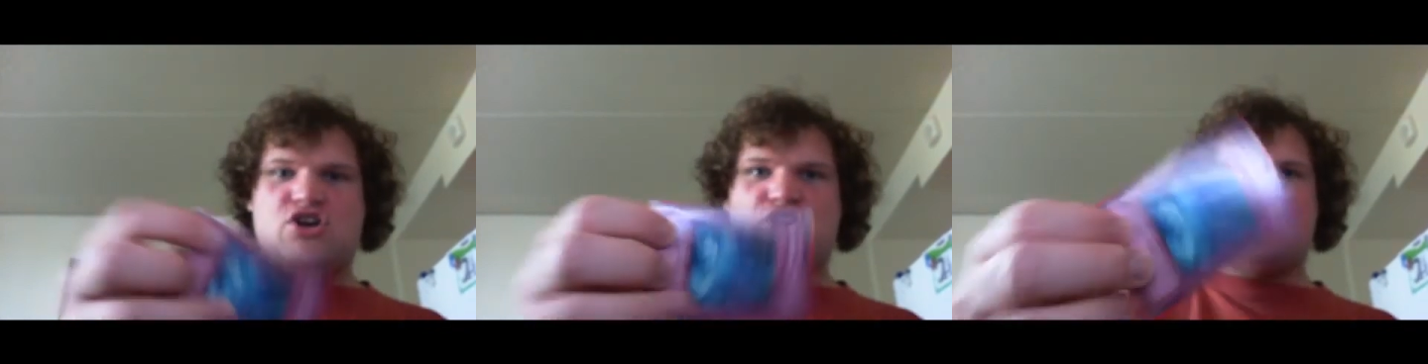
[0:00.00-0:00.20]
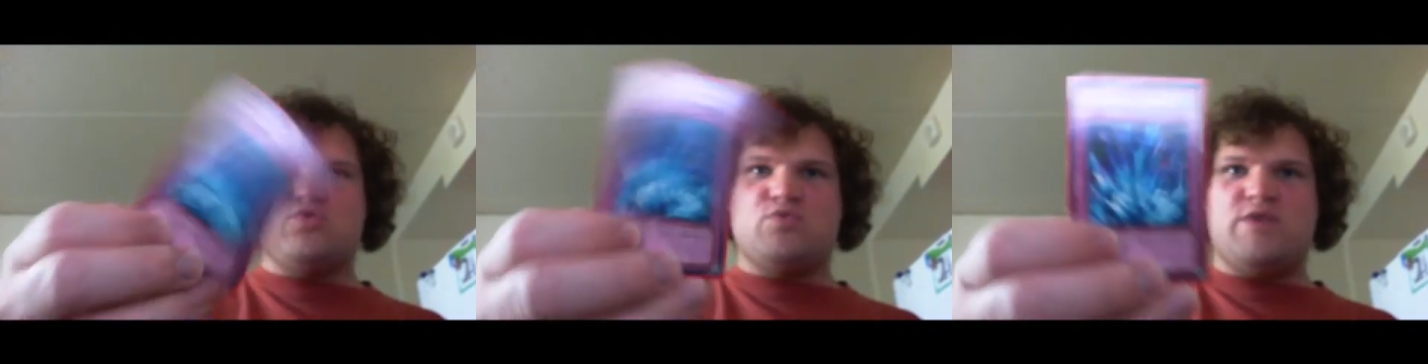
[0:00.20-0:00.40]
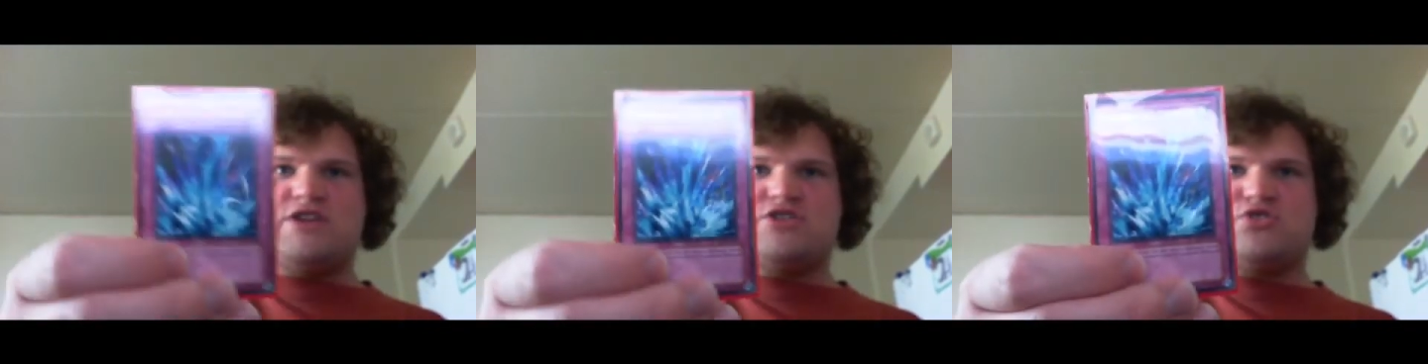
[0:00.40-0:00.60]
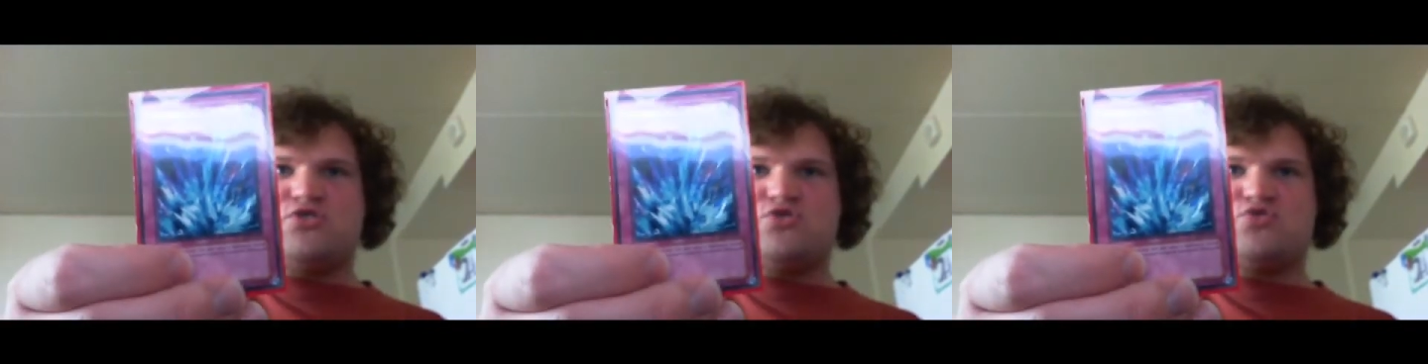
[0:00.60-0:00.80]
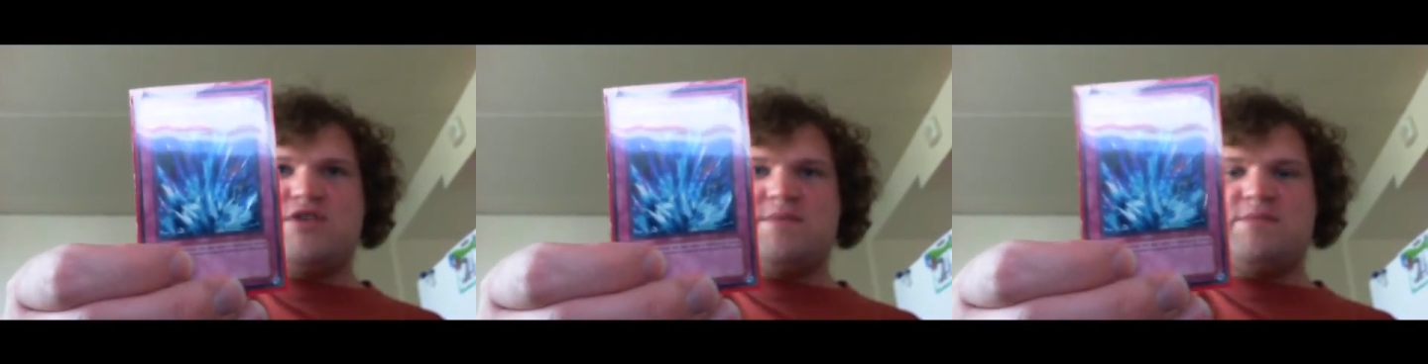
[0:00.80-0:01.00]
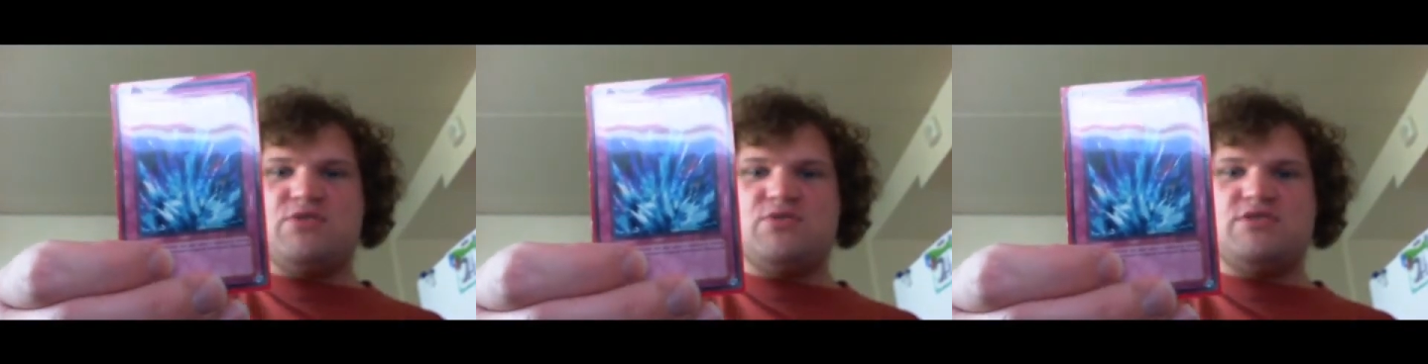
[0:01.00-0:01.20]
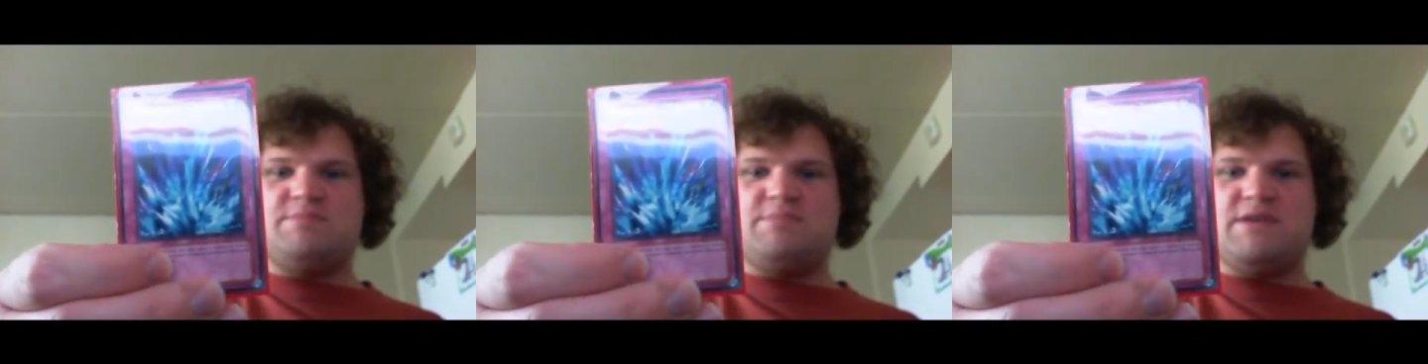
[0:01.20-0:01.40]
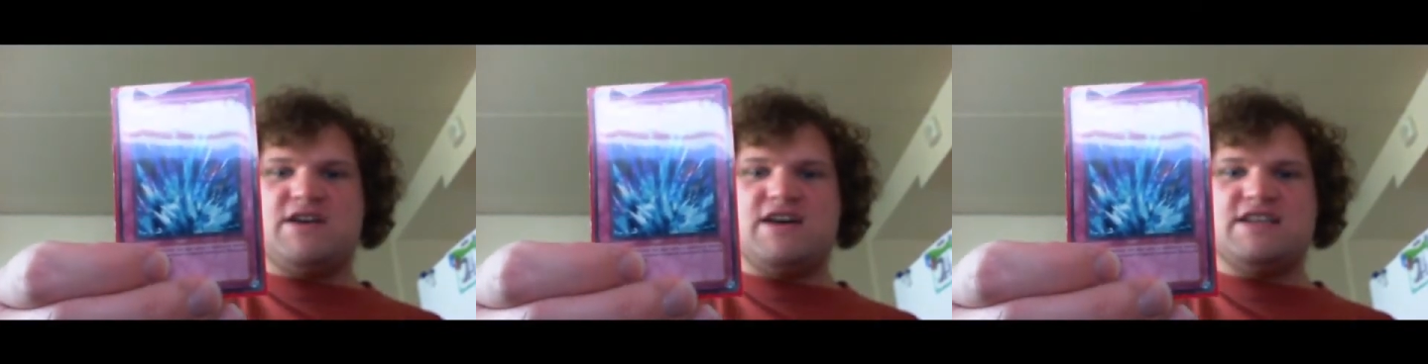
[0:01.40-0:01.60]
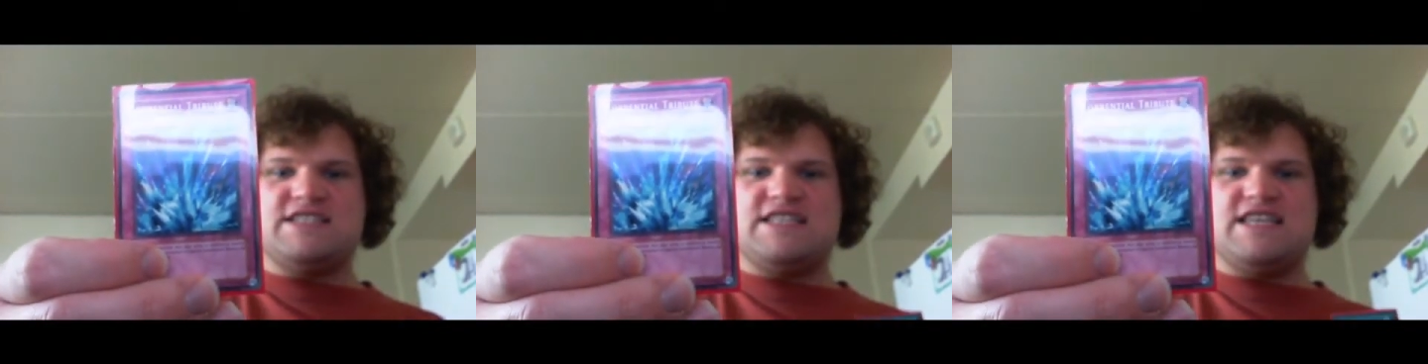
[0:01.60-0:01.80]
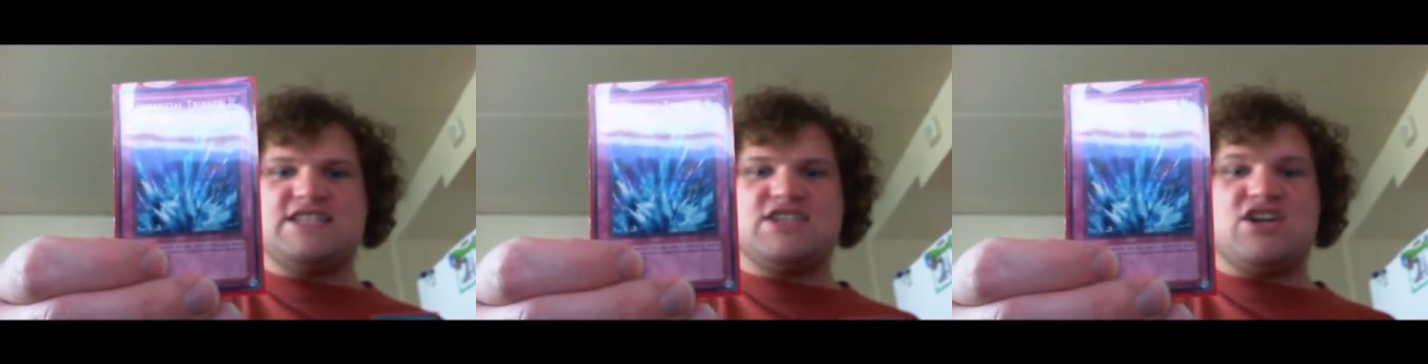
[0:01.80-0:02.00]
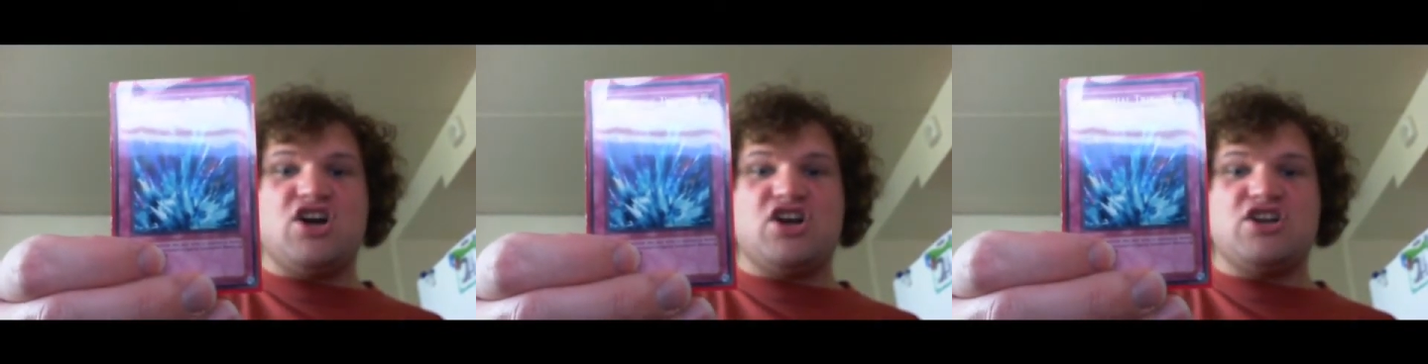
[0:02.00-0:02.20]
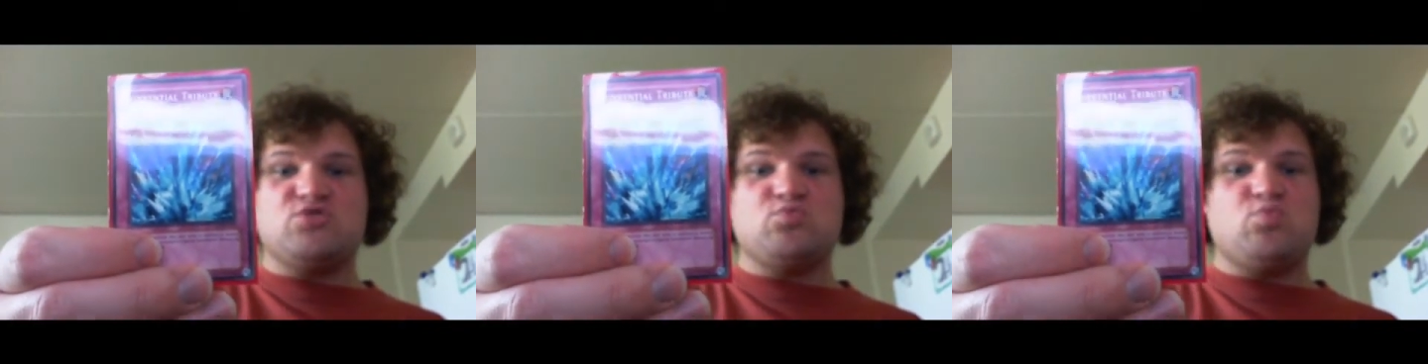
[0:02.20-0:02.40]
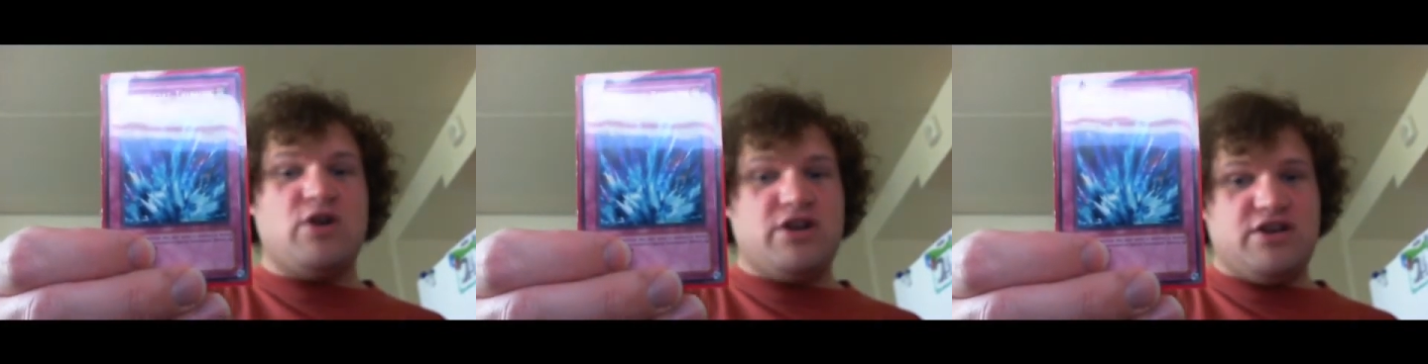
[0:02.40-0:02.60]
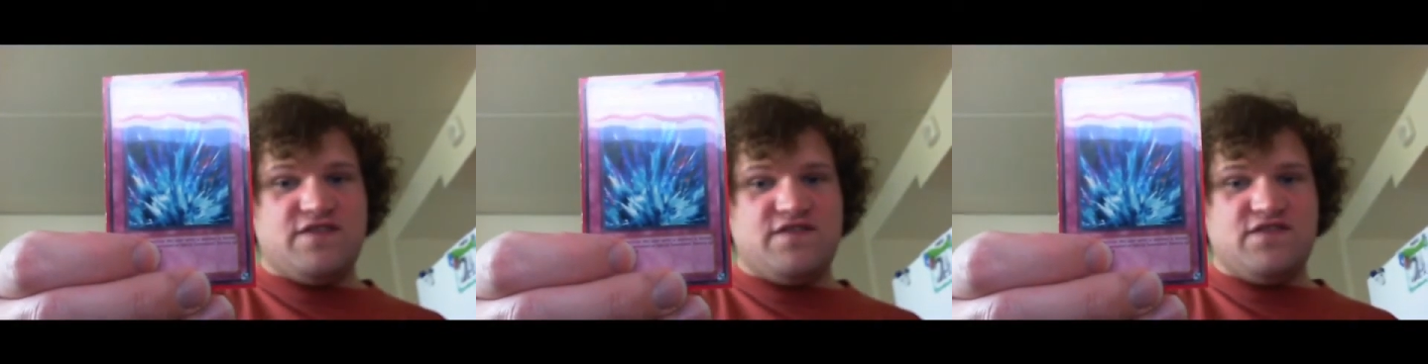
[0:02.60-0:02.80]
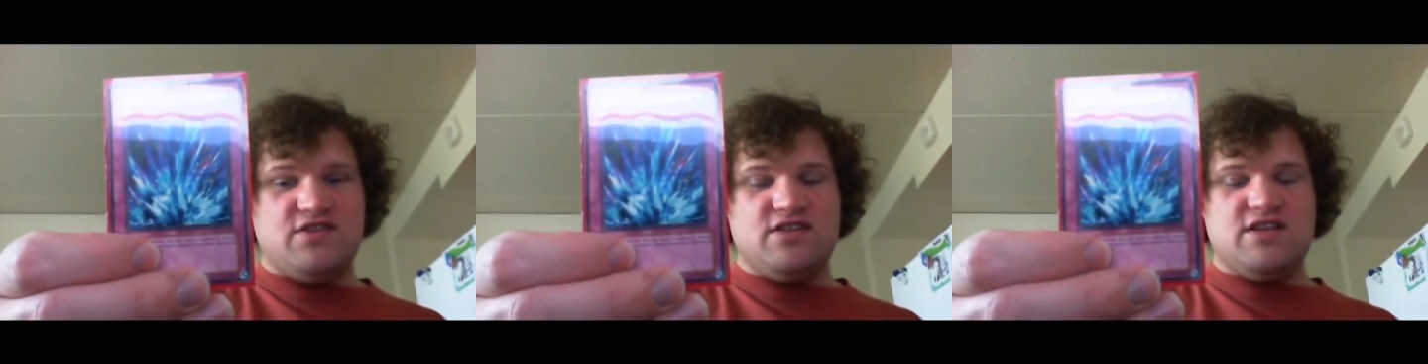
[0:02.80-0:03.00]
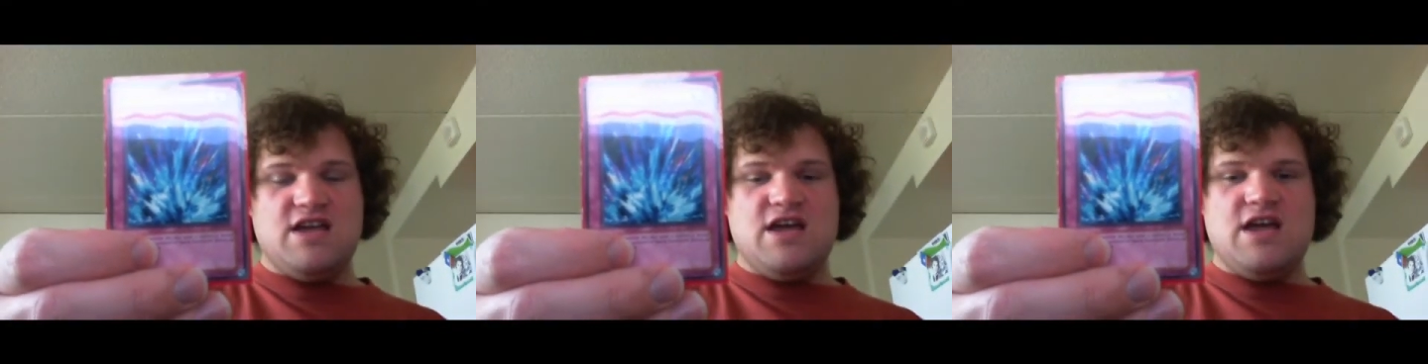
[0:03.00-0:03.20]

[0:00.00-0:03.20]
Torrential Tribute, because this card is wonderful.